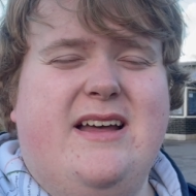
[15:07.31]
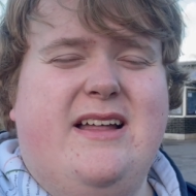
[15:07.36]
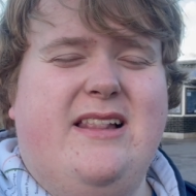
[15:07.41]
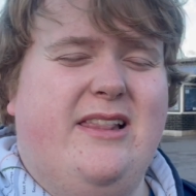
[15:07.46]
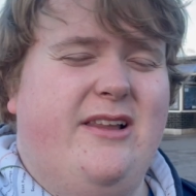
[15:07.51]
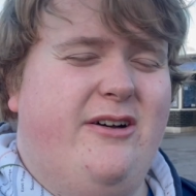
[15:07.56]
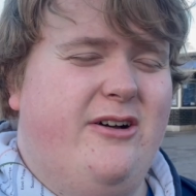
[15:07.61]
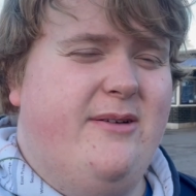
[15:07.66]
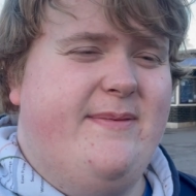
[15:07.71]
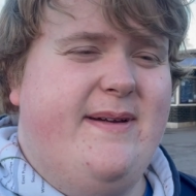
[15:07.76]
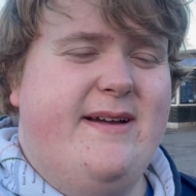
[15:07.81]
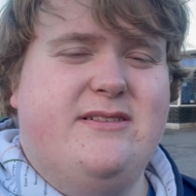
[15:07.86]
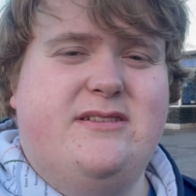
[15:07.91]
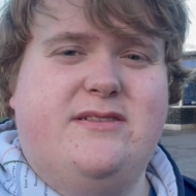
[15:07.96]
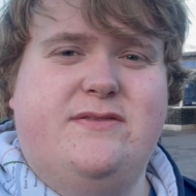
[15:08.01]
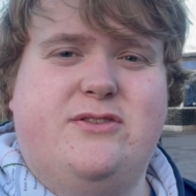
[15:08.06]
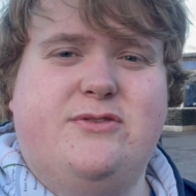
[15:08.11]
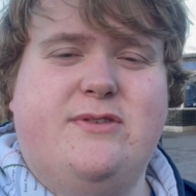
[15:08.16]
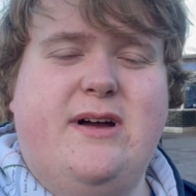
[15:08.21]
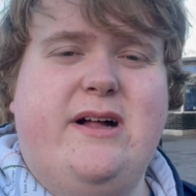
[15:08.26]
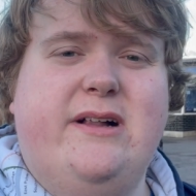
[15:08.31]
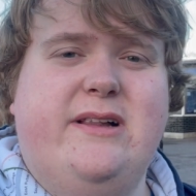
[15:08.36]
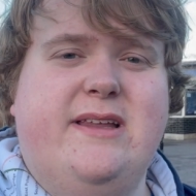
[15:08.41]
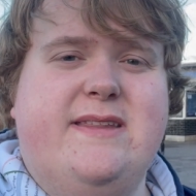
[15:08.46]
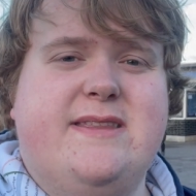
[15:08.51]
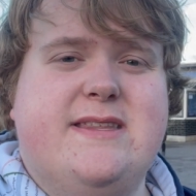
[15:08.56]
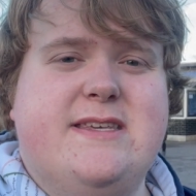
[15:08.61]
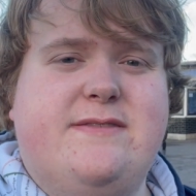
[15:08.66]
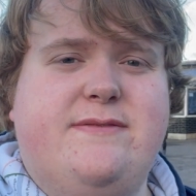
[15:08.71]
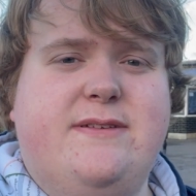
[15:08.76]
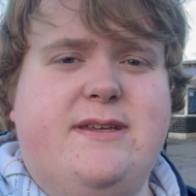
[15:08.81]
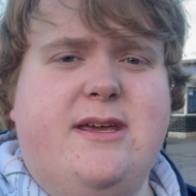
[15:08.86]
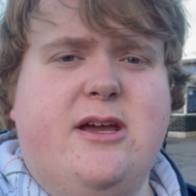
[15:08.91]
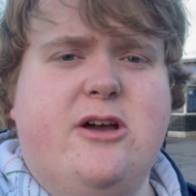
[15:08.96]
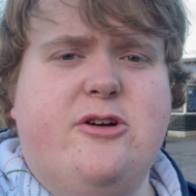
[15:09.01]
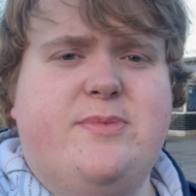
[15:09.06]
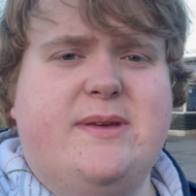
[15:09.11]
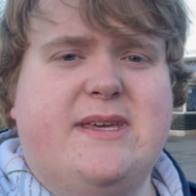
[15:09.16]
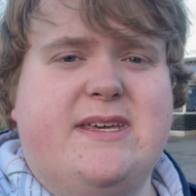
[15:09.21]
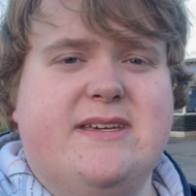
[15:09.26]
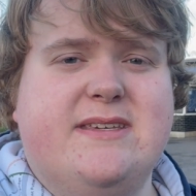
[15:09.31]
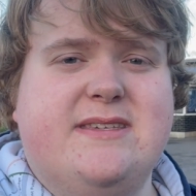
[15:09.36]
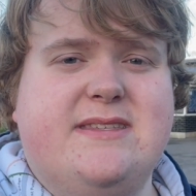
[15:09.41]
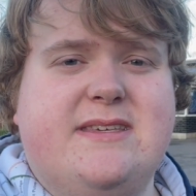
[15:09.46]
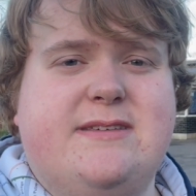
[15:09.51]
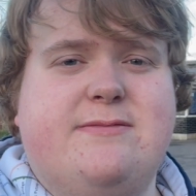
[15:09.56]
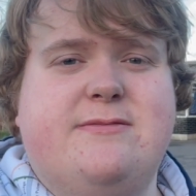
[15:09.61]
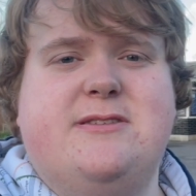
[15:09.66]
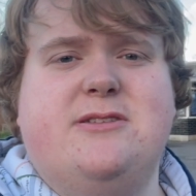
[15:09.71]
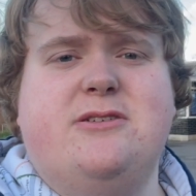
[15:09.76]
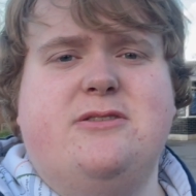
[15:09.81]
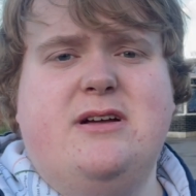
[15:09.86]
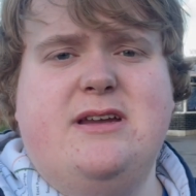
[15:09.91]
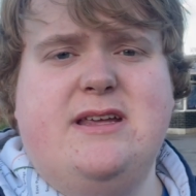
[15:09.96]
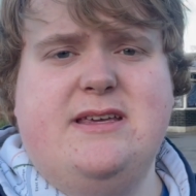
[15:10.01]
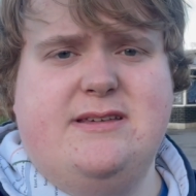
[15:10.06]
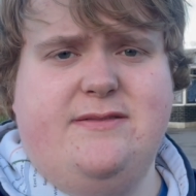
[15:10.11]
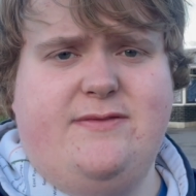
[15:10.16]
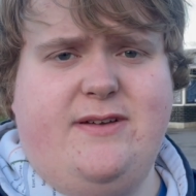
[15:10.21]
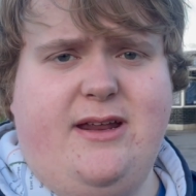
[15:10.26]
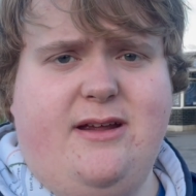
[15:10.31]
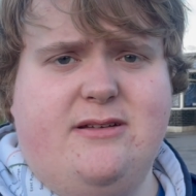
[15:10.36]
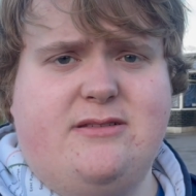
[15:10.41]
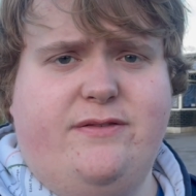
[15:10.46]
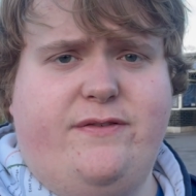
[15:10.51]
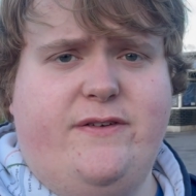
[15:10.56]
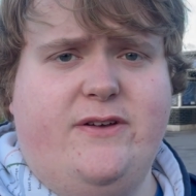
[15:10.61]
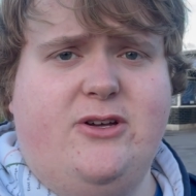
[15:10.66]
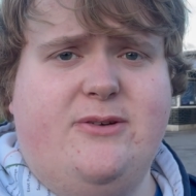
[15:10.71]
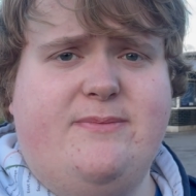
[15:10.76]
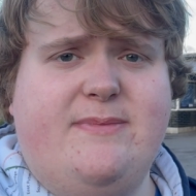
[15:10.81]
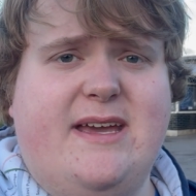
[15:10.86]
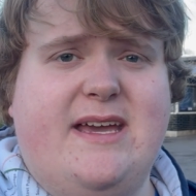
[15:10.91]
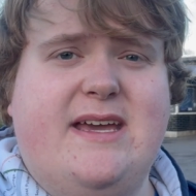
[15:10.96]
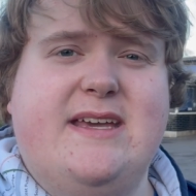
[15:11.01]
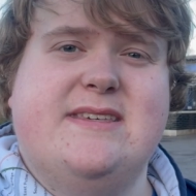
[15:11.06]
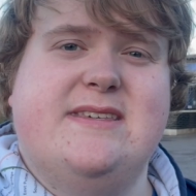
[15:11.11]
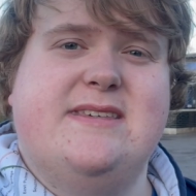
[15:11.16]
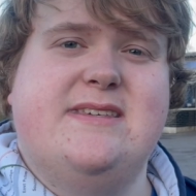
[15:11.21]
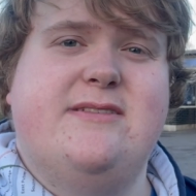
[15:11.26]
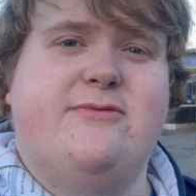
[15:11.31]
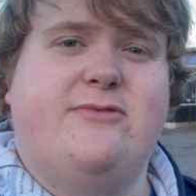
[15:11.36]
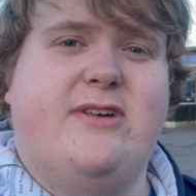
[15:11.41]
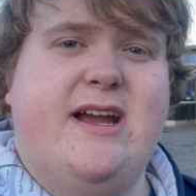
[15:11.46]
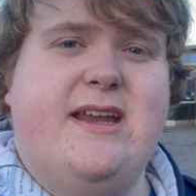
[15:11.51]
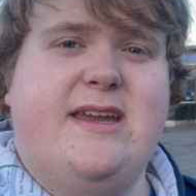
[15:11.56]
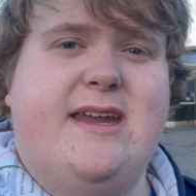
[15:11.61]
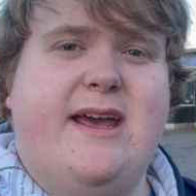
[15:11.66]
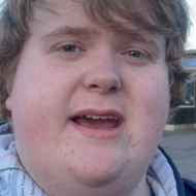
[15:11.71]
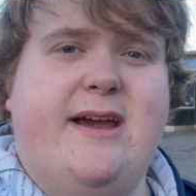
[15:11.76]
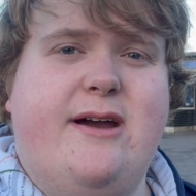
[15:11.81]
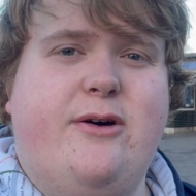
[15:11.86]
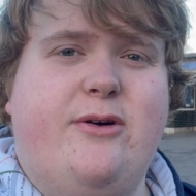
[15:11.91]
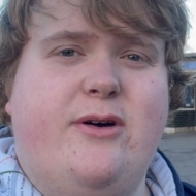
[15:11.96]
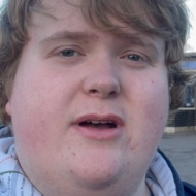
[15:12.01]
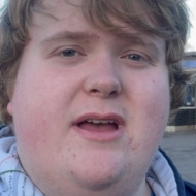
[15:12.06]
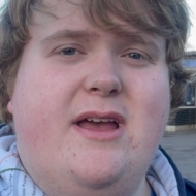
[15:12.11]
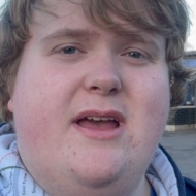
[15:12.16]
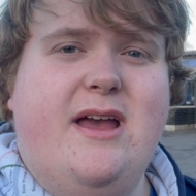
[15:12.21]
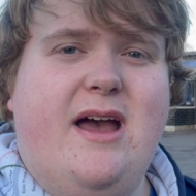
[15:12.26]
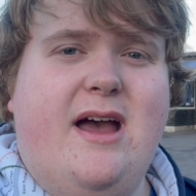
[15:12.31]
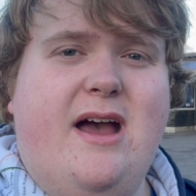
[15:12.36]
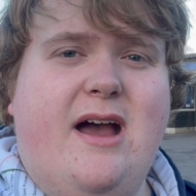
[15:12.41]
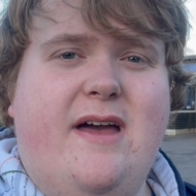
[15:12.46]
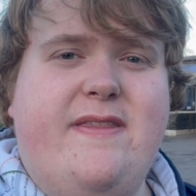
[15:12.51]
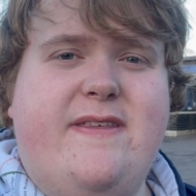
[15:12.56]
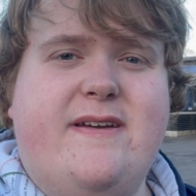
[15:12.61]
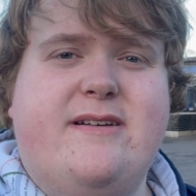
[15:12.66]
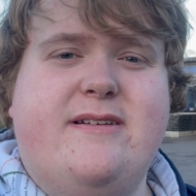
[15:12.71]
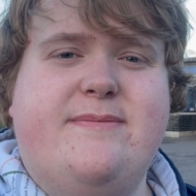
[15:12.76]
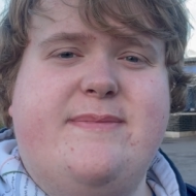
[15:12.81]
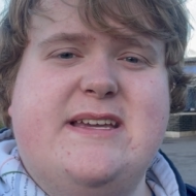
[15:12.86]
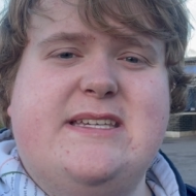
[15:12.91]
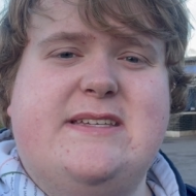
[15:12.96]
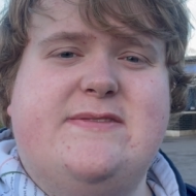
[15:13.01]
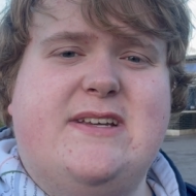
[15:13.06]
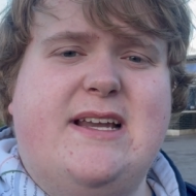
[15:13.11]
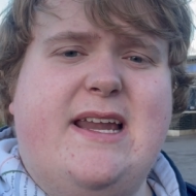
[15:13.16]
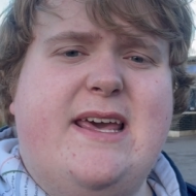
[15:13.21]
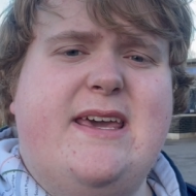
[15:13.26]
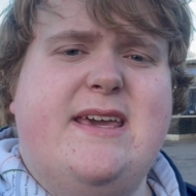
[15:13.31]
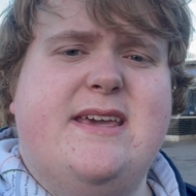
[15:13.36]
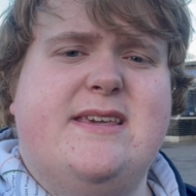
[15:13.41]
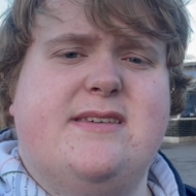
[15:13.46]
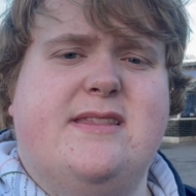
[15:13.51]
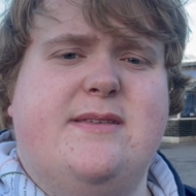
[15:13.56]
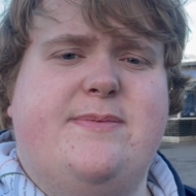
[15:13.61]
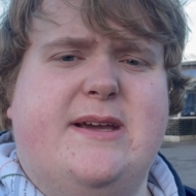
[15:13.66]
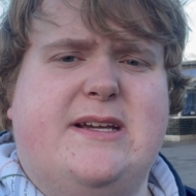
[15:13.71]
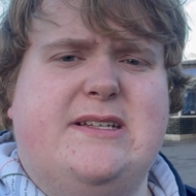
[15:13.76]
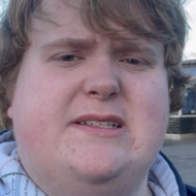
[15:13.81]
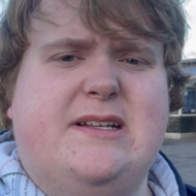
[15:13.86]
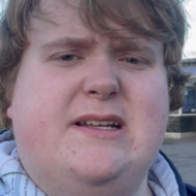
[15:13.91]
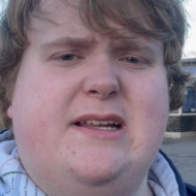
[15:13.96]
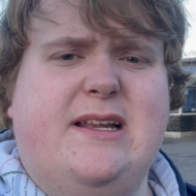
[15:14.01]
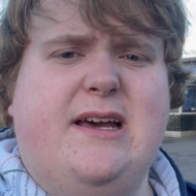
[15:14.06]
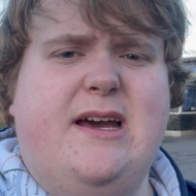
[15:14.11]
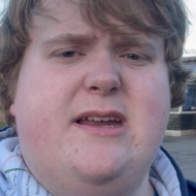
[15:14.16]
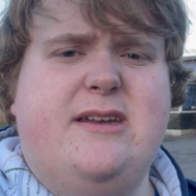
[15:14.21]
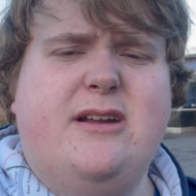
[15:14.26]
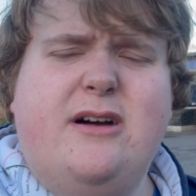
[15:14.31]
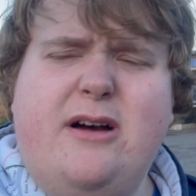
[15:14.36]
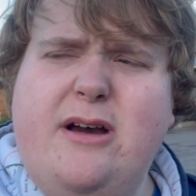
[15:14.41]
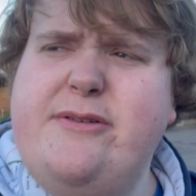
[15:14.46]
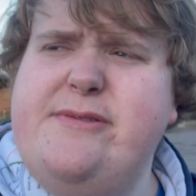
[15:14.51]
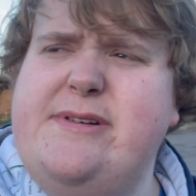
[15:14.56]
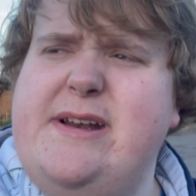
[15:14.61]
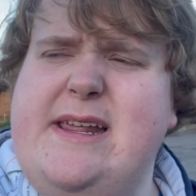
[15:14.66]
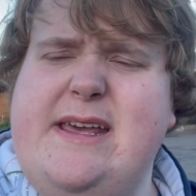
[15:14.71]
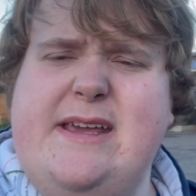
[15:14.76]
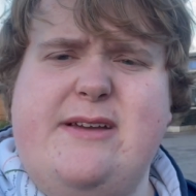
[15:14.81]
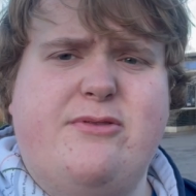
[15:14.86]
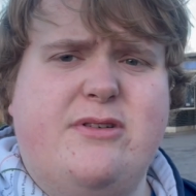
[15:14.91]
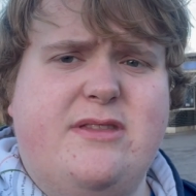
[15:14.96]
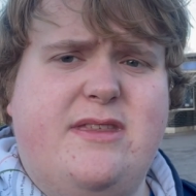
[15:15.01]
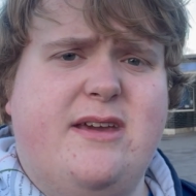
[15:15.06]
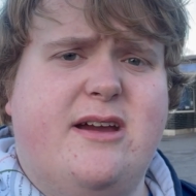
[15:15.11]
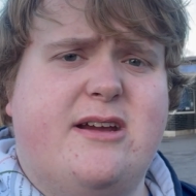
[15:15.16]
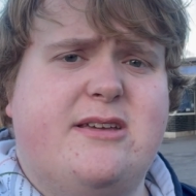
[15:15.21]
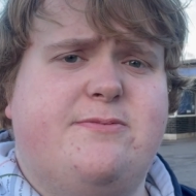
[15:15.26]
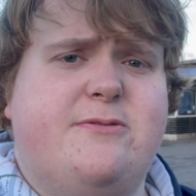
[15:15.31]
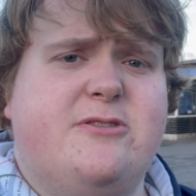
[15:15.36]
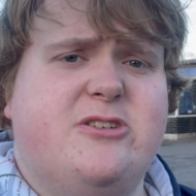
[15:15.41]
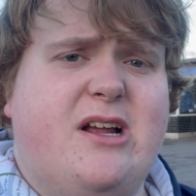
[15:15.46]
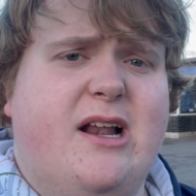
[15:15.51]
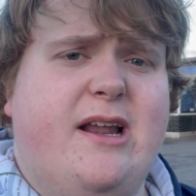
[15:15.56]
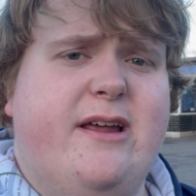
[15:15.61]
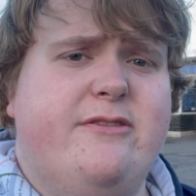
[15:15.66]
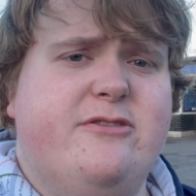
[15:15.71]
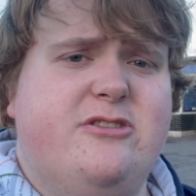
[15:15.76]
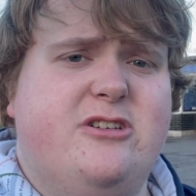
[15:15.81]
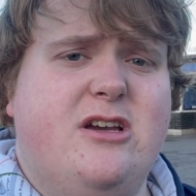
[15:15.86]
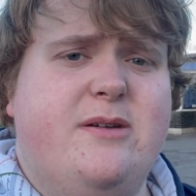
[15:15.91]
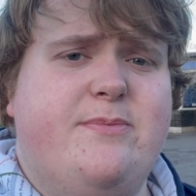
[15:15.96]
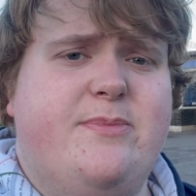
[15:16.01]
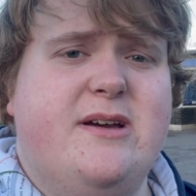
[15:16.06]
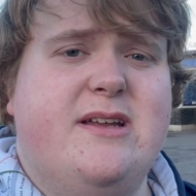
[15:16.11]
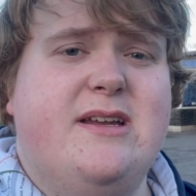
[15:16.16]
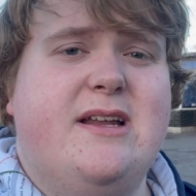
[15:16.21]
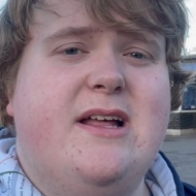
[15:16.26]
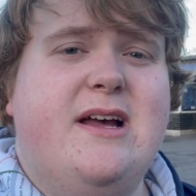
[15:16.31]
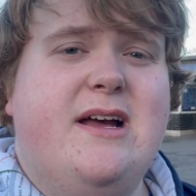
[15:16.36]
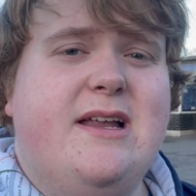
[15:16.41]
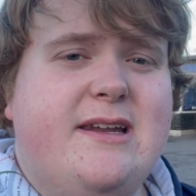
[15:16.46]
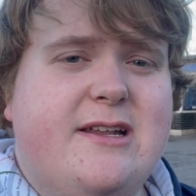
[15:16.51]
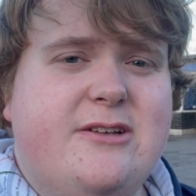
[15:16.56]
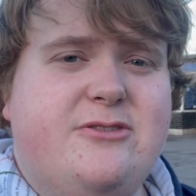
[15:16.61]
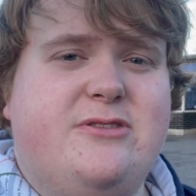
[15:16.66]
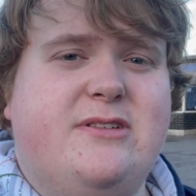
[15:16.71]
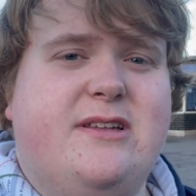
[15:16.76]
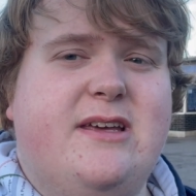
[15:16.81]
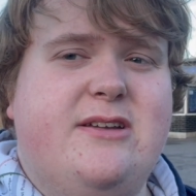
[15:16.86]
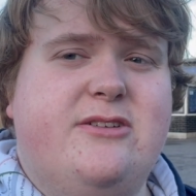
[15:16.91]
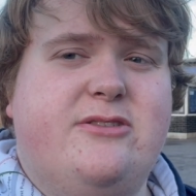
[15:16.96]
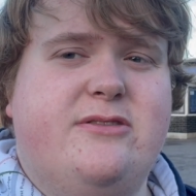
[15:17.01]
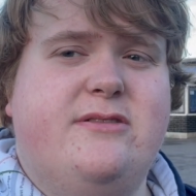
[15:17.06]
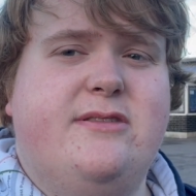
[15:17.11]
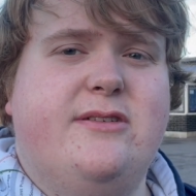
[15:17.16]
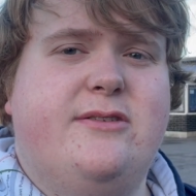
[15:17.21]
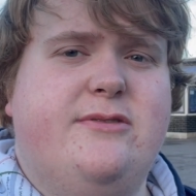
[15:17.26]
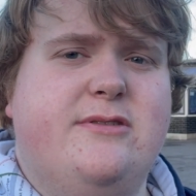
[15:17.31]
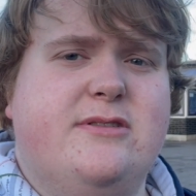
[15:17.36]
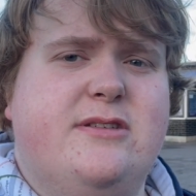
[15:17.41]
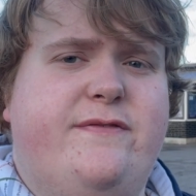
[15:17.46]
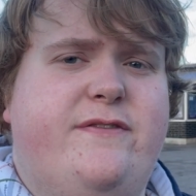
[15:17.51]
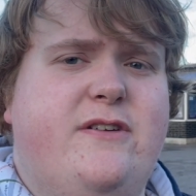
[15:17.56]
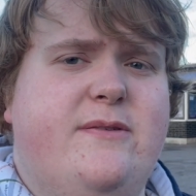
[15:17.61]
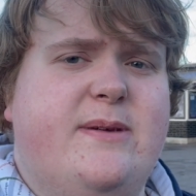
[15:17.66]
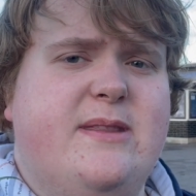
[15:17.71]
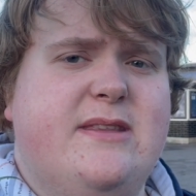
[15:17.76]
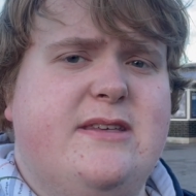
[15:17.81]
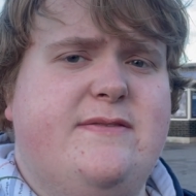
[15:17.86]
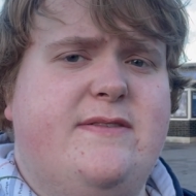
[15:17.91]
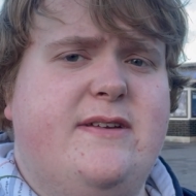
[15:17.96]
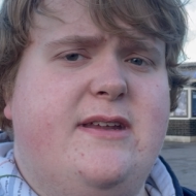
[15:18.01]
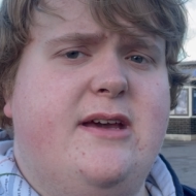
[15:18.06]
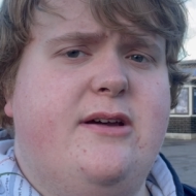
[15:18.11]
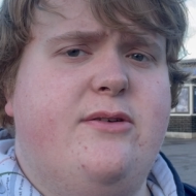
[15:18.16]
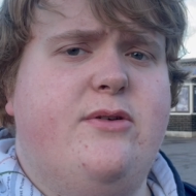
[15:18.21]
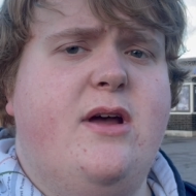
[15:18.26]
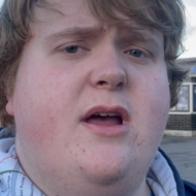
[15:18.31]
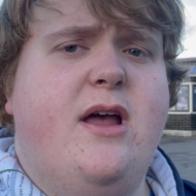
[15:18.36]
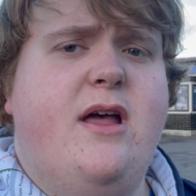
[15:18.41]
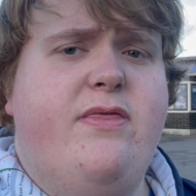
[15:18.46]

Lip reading: long amount of dwell in this video, because this was not an easy video to film, as right now there are massive delays on the Piccadilly Line, not only with the Uxbridge closure, but literally during the course of filming this video,